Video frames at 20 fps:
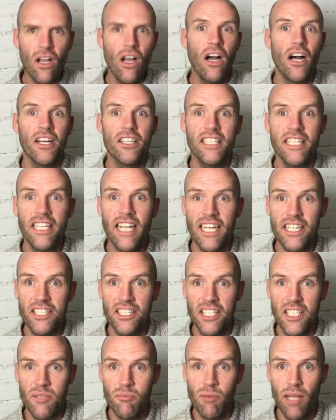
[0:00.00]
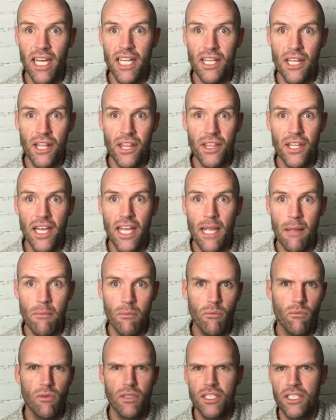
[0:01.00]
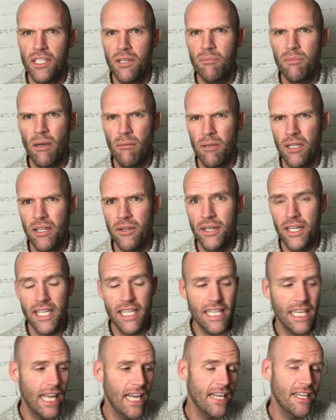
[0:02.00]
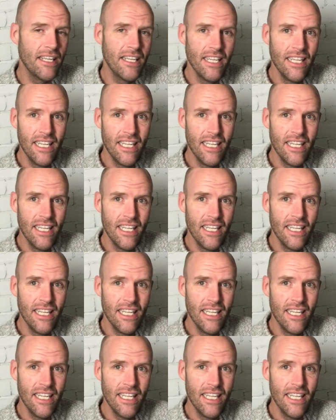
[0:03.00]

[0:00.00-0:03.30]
I didn't actually explain the theme, which you probably already get.